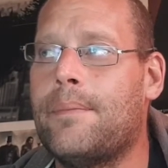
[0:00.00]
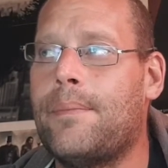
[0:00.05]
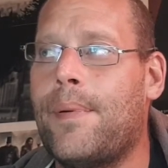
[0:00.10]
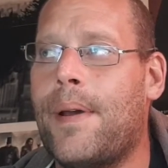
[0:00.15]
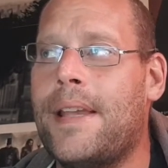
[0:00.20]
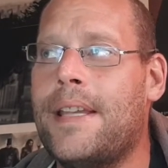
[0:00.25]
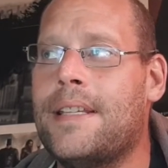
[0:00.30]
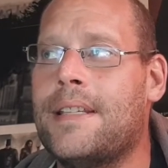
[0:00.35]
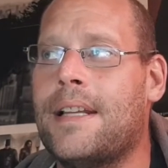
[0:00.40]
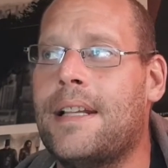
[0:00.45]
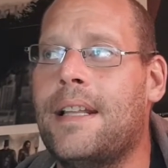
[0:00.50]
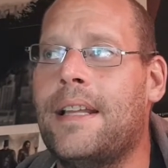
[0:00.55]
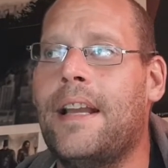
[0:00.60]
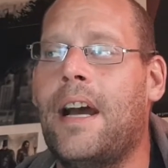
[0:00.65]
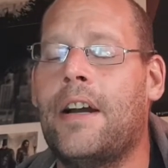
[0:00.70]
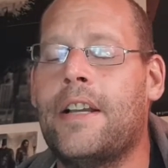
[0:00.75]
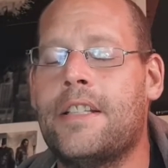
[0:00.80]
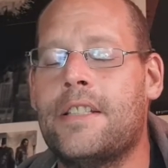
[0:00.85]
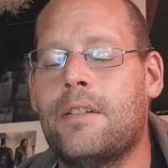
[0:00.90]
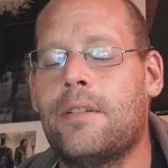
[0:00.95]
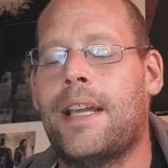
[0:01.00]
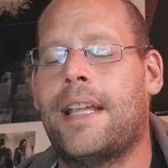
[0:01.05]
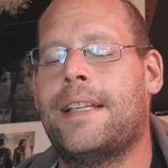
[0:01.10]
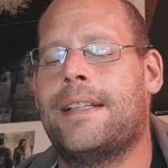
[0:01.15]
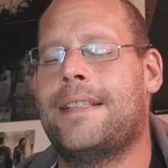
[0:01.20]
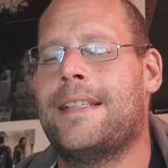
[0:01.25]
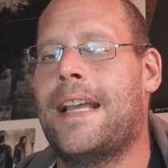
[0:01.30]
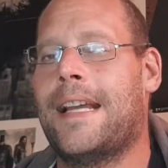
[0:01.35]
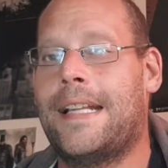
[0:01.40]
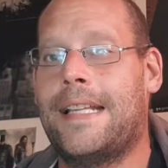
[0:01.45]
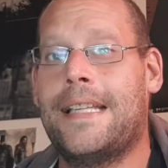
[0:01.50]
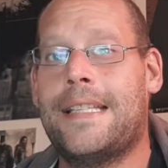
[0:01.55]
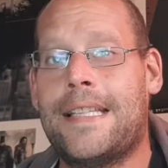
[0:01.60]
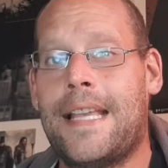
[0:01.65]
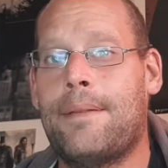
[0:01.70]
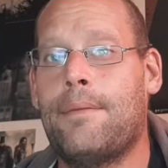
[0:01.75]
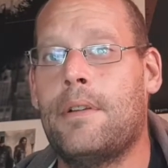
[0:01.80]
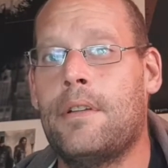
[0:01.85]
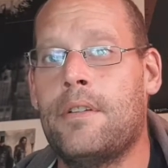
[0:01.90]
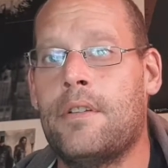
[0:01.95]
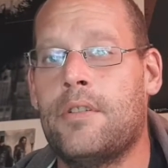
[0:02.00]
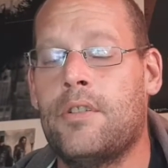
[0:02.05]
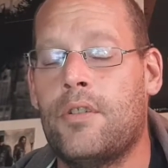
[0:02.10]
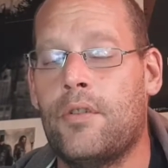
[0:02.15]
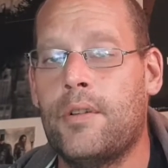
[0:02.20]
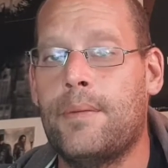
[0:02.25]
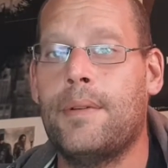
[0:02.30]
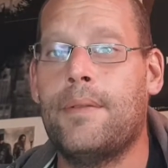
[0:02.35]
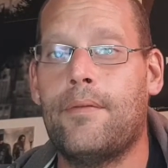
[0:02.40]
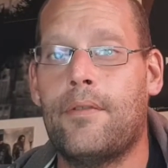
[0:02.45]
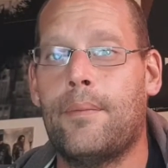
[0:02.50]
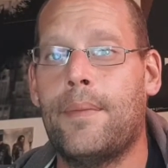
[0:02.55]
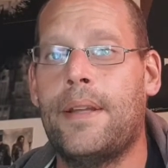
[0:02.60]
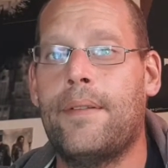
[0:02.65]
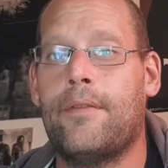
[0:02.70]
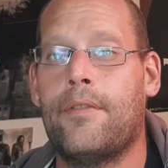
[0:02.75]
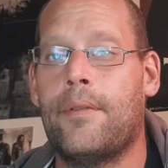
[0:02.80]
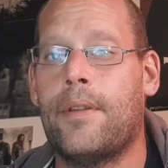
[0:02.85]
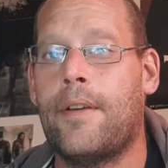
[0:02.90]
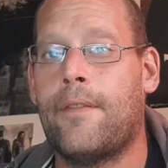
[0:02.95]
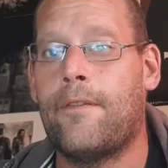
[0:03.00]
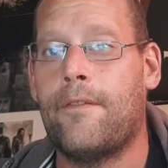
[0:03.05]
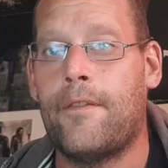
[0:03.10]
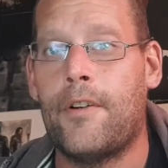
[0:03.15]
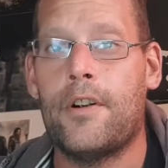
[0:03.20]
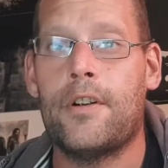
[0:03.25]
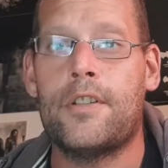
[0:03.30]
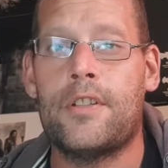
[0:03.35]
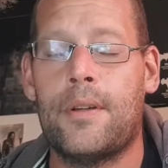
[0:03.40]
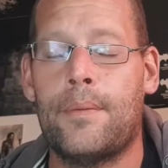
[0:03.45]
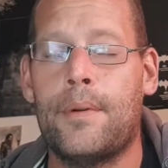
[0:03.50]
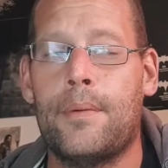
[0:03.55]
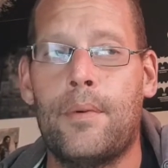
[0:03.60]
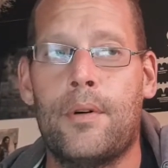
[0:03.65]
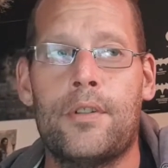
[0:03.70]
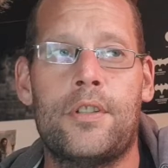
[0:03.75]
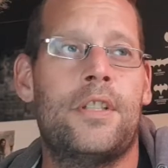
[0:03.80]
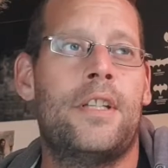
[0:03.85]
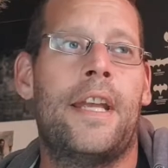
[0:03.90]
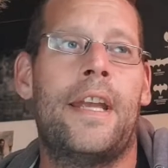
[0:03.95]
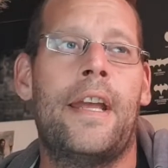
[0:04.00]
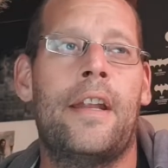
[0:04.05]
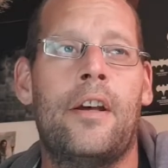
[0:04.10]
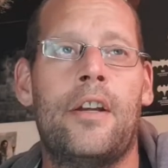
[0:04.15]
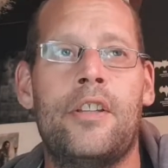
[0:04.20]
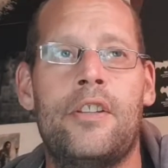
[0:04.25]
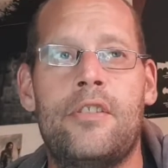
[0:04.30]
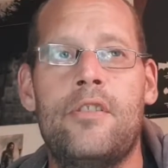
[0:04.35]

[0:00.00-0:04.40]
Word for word: basically I still get exactly the same enjoyment from it from the first time I watched it and I